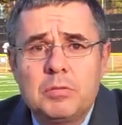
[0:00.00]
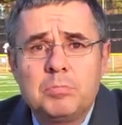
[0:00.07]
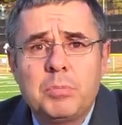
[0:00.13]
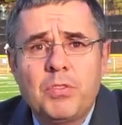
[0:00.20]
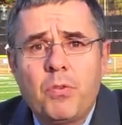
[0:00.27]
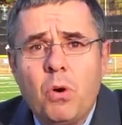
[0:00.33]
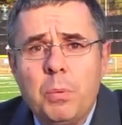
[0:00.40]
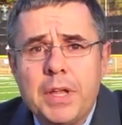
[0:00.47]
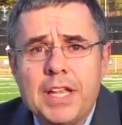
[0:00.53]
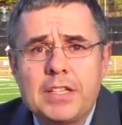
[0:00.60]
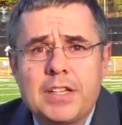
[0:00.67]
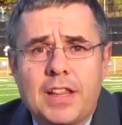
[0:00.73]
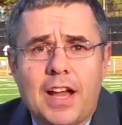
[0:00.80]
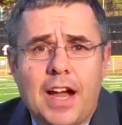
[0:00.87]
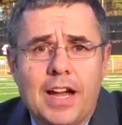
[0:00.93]
Before we get
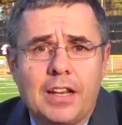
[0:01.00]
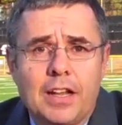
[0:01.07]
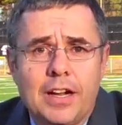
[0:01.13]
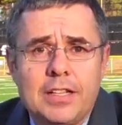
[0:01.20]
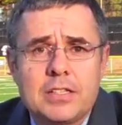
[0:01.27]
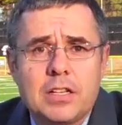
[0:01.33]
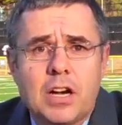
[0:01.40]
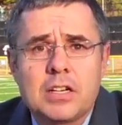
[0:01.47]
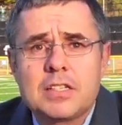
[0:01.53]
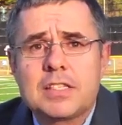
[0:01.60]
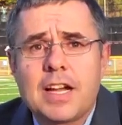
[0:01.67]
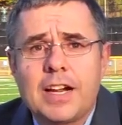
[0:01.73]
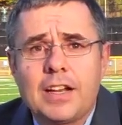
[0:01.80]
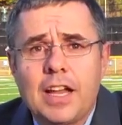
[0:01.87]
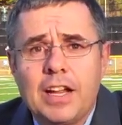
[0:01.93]
to the highlights, our
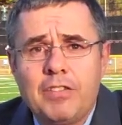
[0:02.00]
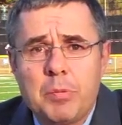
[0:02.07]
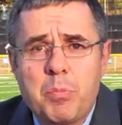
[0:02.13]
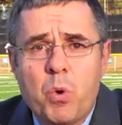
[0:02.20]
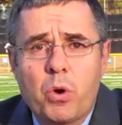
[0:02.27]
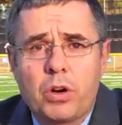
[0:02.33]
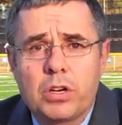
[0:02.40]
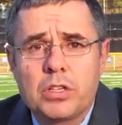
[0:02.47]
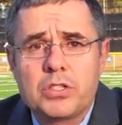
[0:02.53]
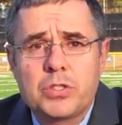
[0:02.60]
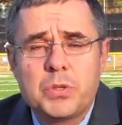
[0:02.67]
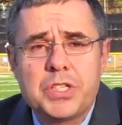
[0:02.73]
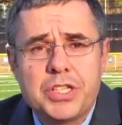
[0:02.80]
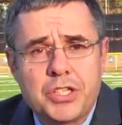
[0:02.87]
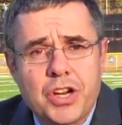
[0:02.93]
sideline reporter,
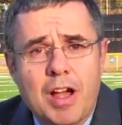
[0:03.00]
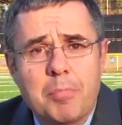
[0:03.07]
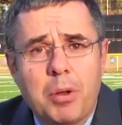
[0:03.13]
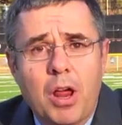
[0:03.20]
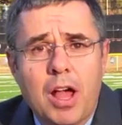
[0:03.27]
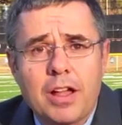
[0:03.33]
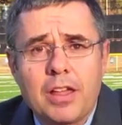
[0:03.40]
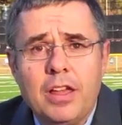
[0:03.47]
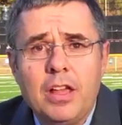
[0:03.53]
Susie Chopblock,